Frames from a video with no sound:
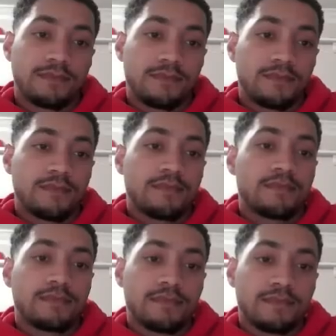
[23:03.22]

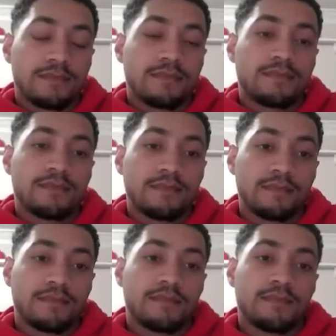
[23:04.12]

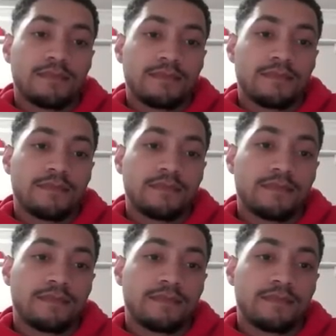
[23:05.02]
No words are spoken by the person on screen.